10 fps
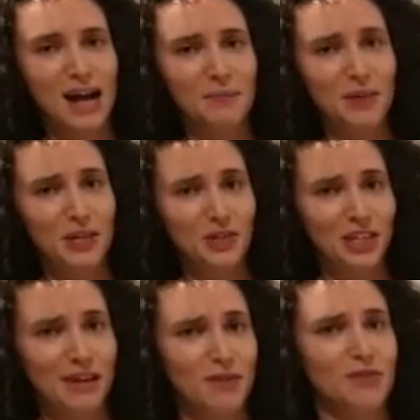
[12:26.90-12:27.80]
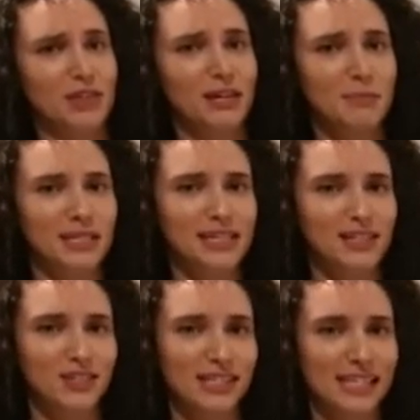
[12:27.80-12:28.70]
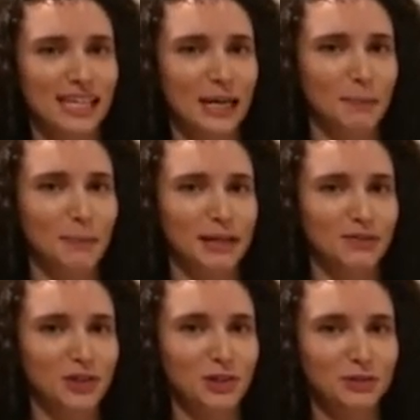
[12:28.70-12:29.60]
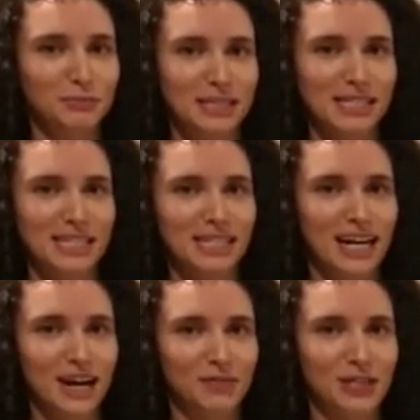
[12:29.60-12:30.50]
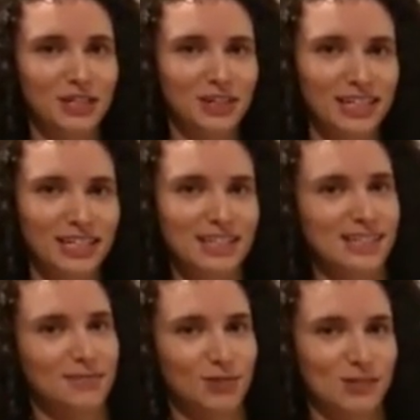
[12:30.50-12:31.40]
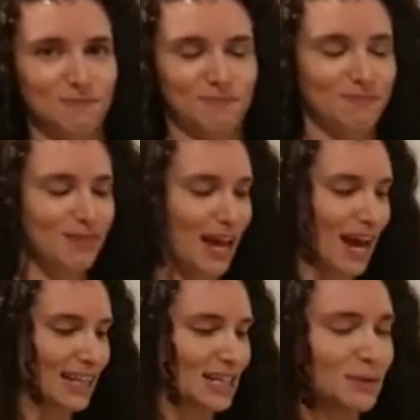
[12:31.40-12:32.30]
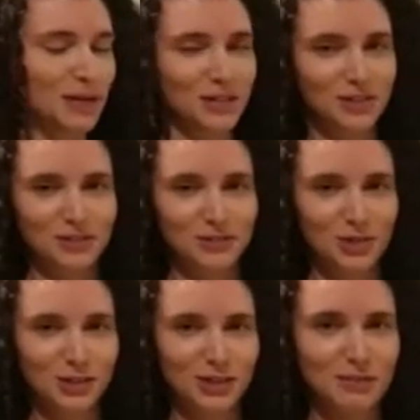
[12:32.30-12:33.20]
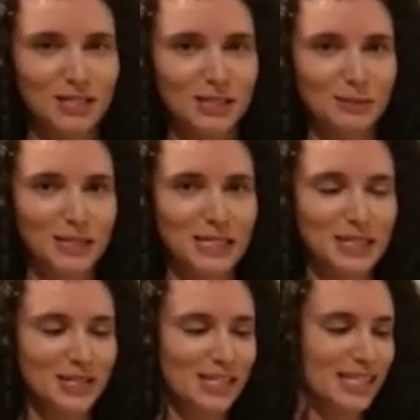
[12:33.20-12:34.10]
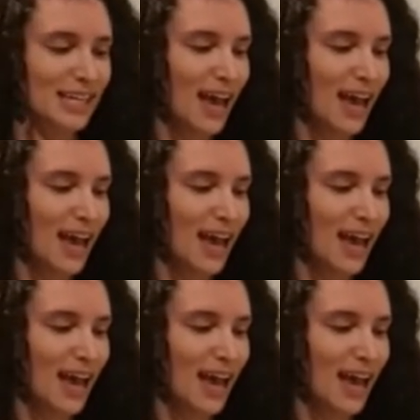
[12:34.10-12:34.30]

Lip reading: They usually have everything but the kitchen sink, but if you're missing half the ingredients, just ad lib and it'll surely still be delicious.